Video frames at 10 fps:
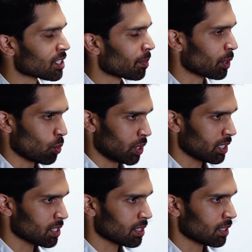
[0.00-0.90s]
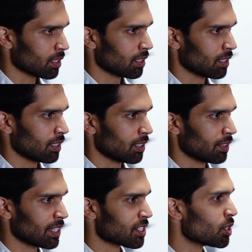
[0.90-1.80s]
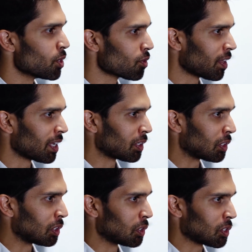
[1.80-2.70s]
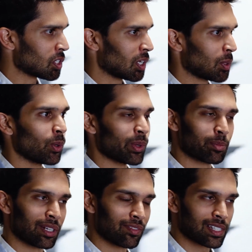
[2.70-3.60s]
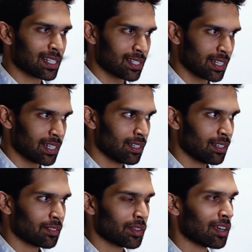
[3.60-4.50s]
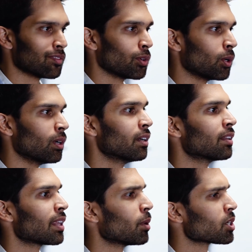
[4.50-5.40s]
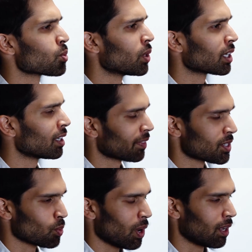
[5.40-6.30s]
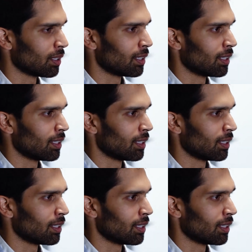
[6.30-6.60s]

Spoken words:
something works. This new thing looks like what we previously see, therefore they must work like this as well.